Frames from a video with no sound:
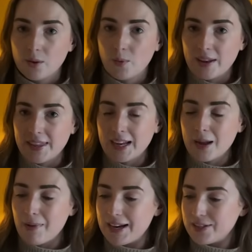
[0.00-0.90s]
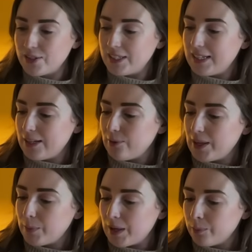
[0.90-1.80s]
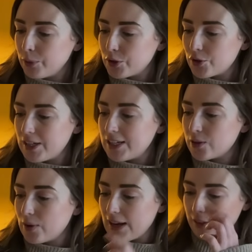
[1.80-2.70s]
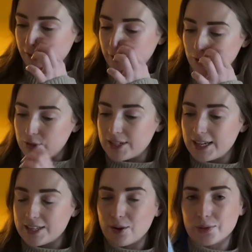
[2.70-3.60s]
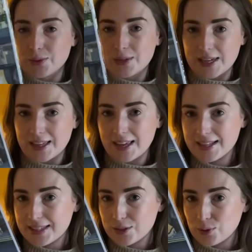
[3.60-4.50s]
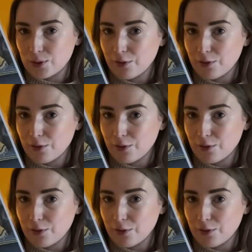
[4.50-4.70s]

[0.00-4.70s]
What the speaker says: One thing I might do today when I'm in Portree to go get the food is also take this to the